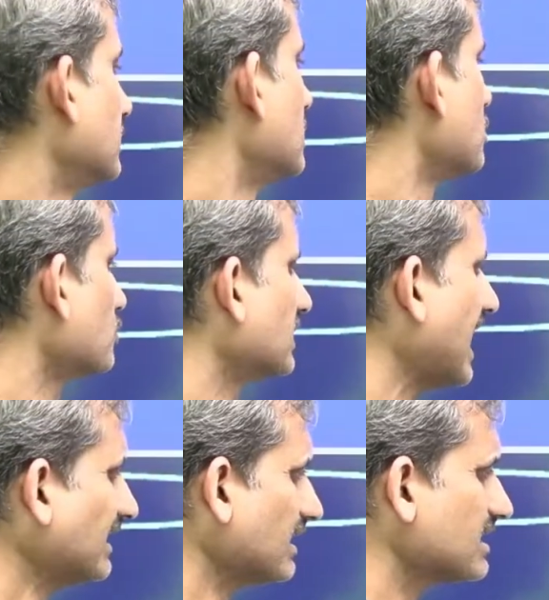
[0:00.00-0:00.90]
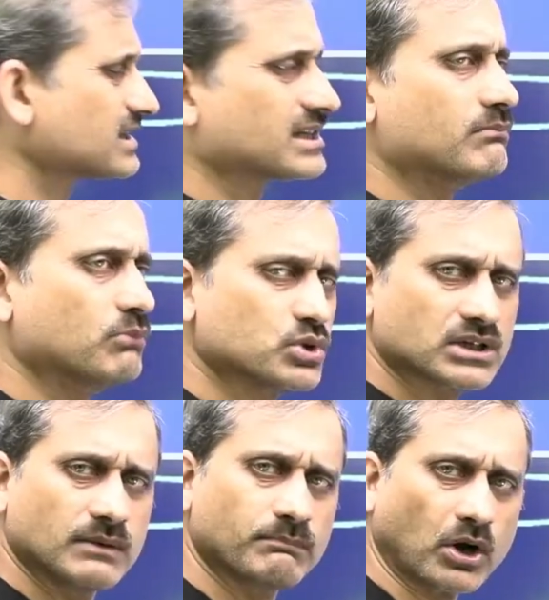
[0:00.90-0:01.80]
So that is the most
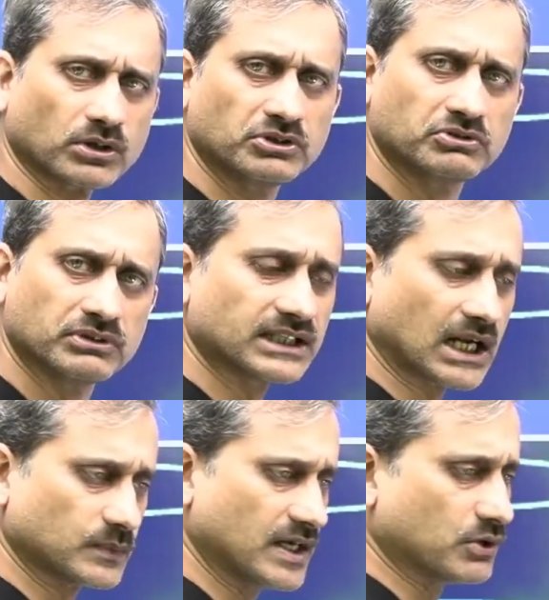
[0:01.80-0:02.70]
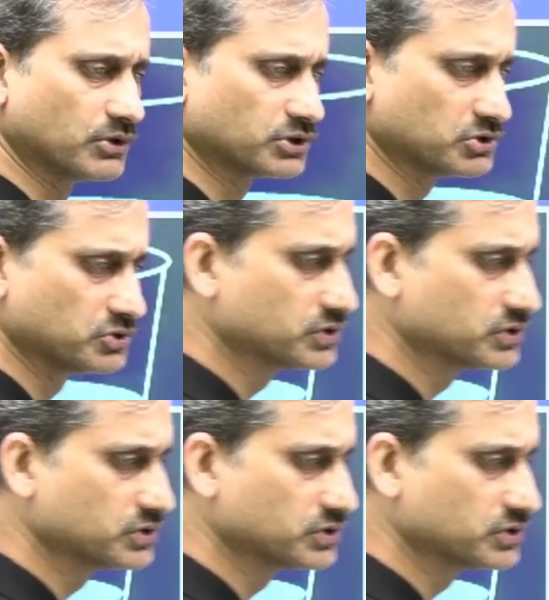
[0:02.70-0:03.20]
important unit that we are going to use.